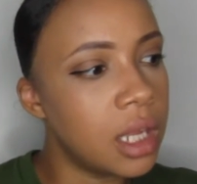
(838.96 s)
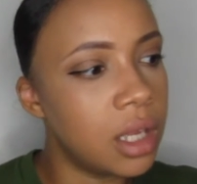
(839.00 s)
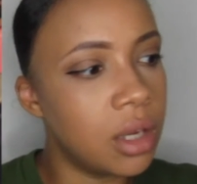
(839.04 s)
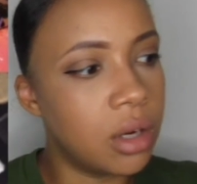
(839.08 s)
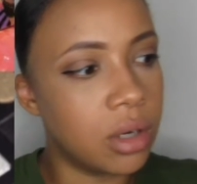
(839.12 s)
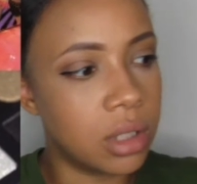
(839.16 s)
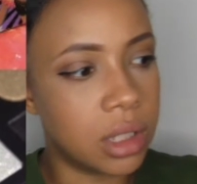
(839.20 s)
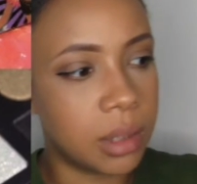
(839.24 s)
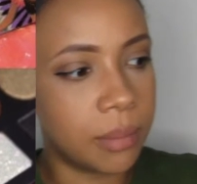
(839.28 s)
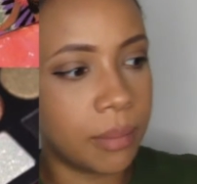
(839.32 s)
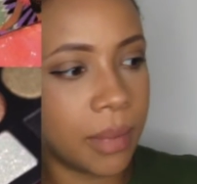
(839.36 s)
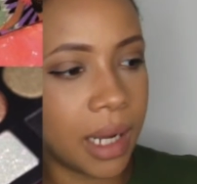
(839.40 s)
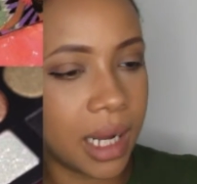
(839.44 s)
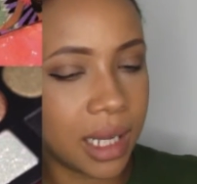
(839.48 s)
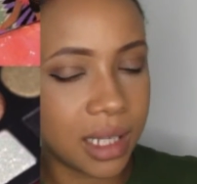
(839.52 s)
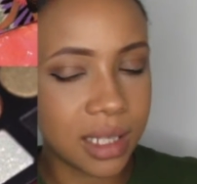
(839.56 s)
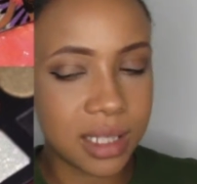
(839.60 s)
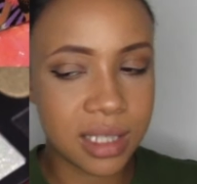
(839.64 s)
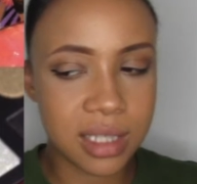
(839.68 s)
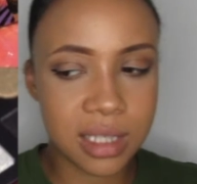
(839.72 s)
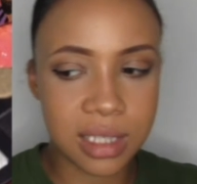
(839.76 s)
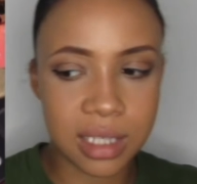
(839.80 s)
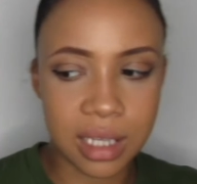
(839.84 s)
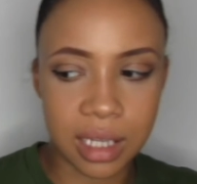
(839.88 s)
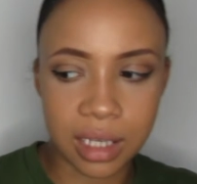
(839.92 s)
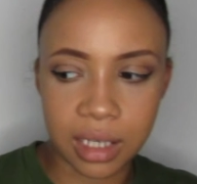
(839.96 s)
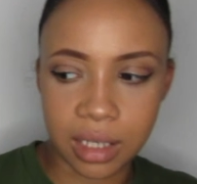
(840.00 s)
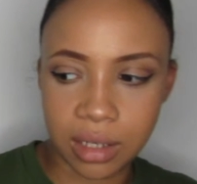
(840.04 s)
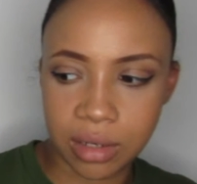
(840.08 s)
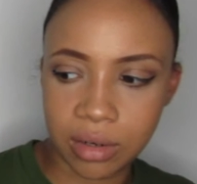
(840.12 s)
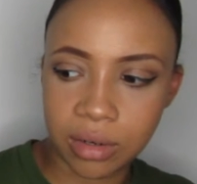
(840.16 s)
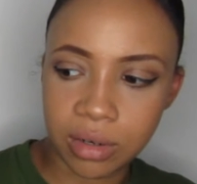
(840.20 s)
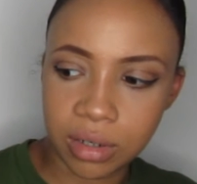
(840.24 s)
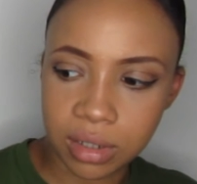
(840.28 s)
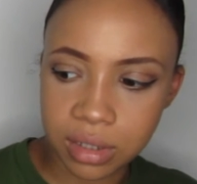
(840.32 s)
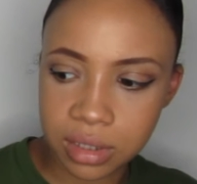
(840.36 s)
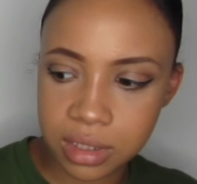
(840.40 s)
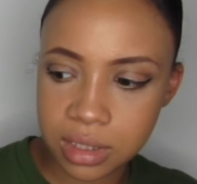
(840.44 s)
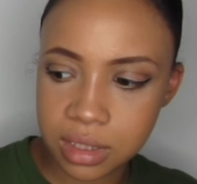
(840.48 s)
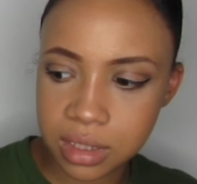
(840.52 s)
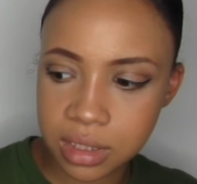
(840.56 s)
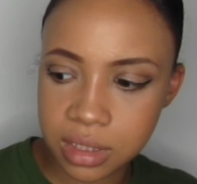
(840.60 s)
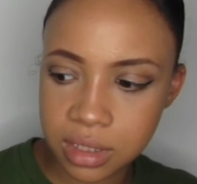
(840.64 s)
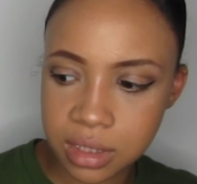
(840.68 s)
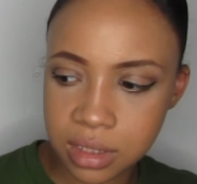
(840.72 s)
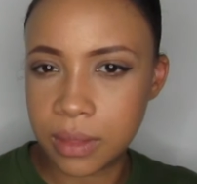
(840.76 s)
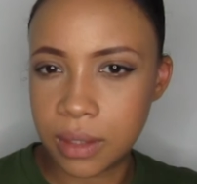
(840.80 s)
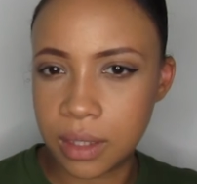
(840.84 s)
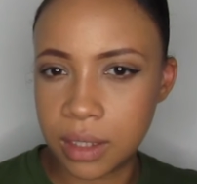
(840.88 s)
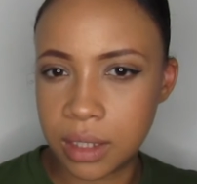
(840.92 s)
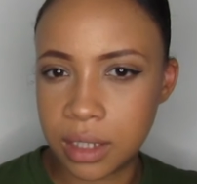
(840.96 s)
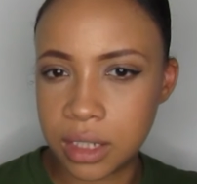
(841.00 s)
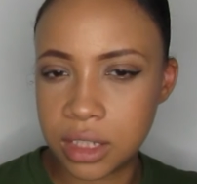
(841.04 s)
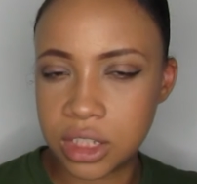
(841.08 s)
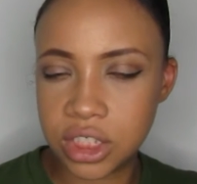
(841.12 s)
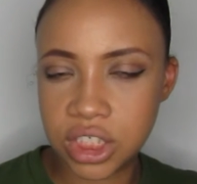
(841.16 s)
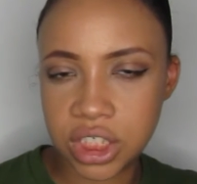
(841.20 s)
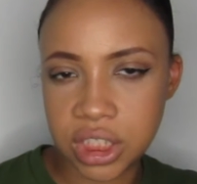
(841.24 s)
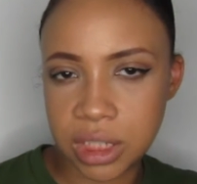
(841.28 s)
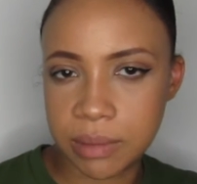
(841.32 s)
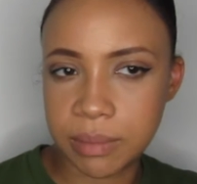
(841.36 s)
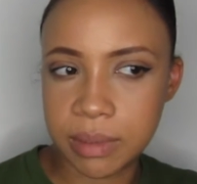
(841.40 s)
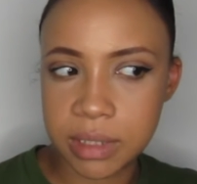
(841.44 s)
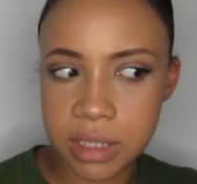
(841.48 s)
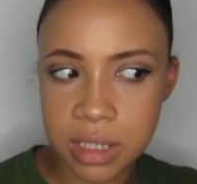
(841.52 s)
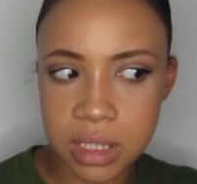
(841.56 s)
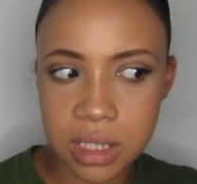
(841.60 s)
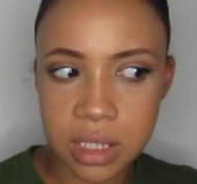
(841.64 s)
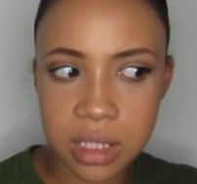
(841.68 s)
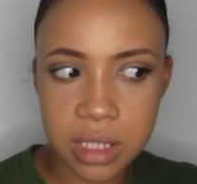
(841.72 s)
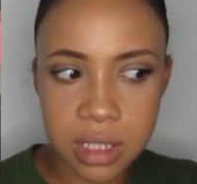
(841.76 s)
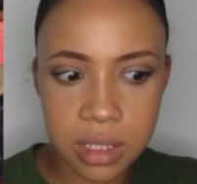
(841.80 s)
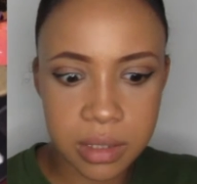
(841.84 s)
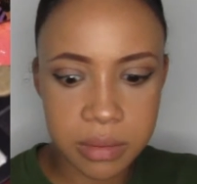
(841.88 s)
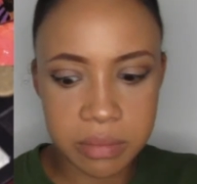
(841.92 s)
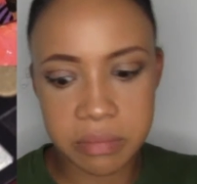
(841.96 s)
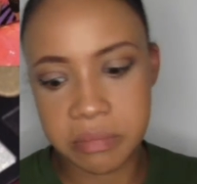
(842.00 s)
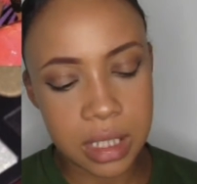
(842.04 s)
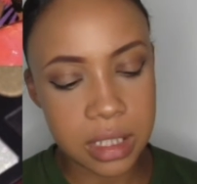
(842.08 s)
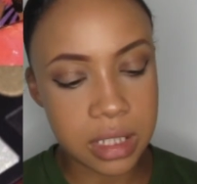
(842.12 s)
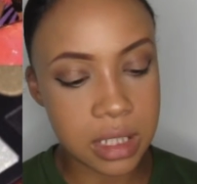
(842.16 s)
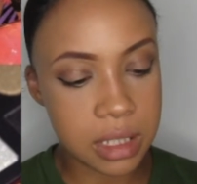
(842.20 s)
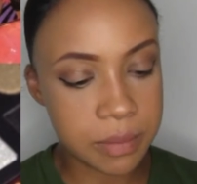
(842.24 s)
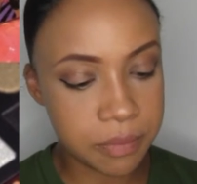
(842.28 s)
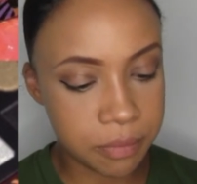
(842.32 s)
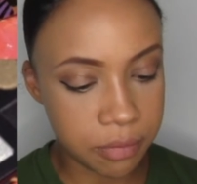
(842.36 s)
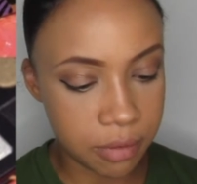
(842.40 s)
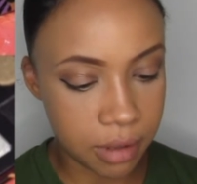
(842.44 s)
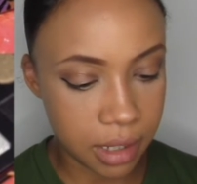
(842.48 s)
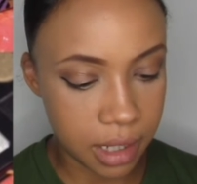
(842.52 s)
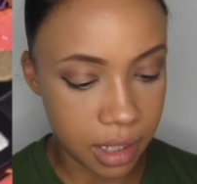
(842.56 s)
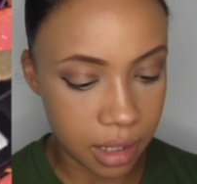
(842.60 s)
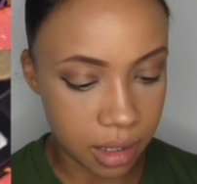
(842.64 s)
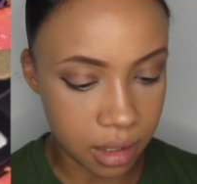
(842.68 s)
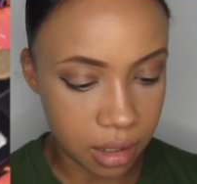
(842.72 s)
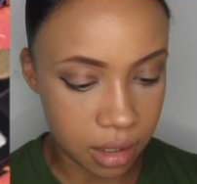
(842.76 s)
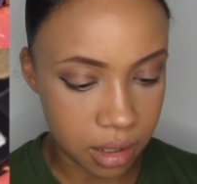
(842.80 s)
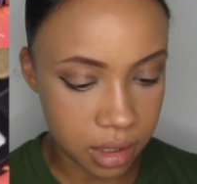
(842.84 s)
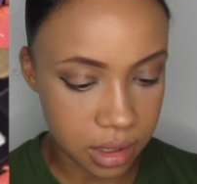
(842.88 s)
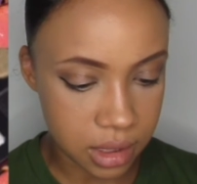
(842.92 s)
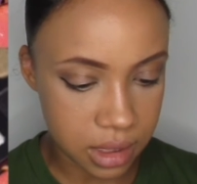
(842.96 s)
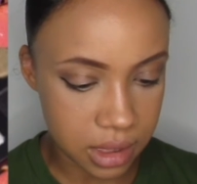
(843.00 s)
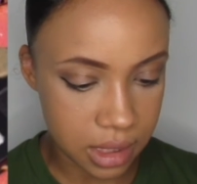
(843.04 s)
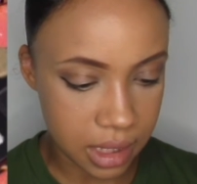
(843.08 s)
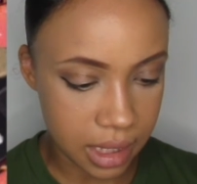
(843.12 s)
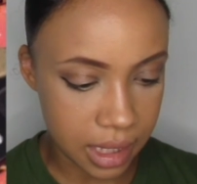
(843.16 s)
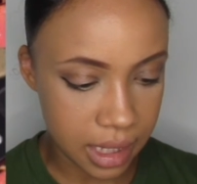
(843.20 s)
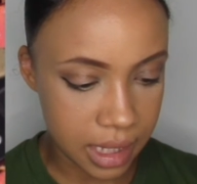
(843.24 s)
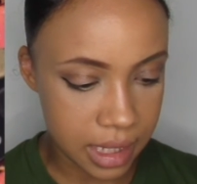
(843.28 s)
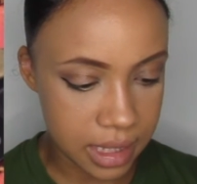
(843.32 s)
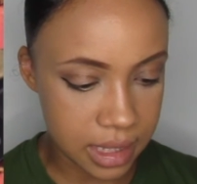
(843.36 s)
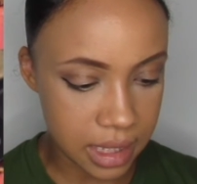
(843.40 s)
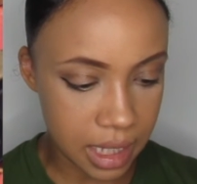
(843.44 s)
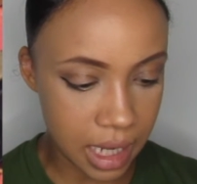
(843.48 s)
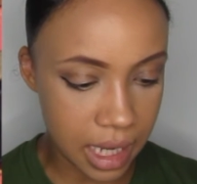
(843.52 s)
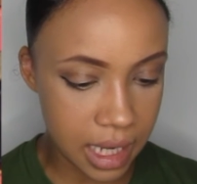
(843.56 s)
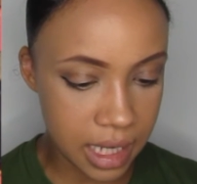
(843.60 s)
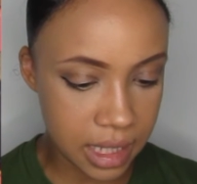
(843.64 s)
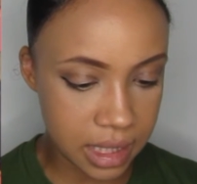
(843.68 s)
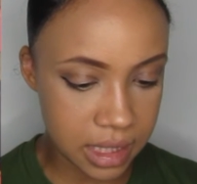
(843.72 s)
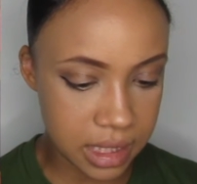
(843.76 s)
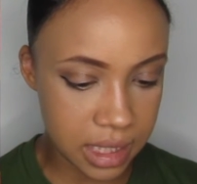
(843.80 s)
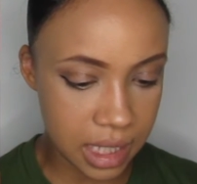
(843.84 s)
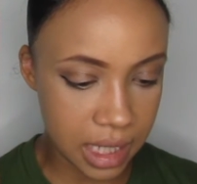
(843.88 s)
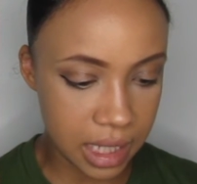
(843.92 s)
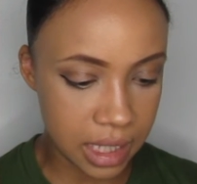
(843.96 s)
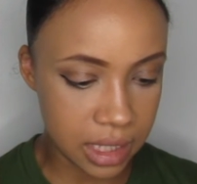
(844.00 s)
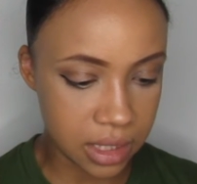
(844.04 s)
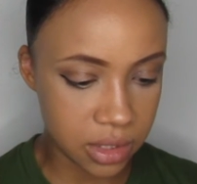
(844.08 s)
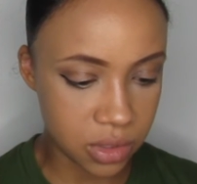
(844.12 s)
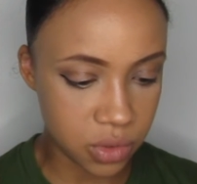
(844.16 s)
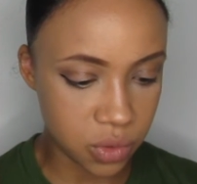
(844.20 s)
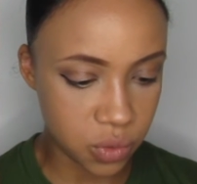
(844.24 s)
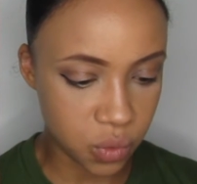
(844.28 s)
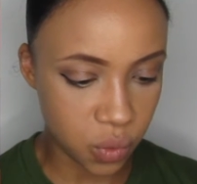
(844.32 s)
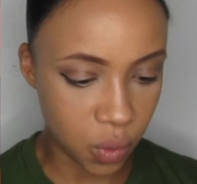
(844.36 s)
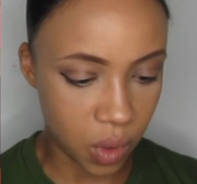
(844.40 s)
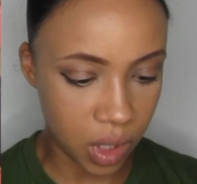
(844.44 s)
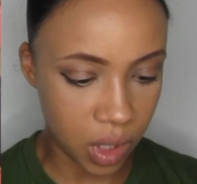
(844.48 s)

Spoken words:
you got the mattes and you got the shimmers. This is pretty, I can't deny it. It's $18.